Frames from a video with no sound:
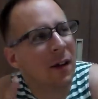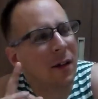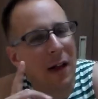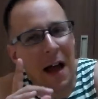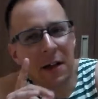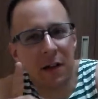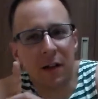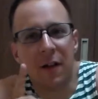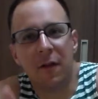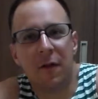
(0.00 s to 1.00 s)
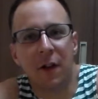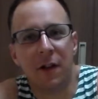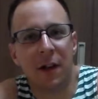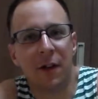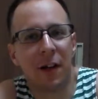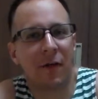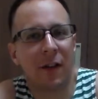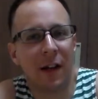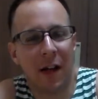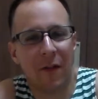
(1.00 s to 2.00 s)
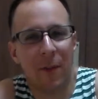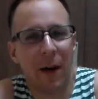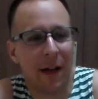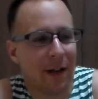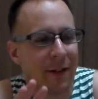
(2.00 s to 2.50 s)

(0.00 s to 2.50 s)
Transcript: well actually the first airsoft gun I ever bought.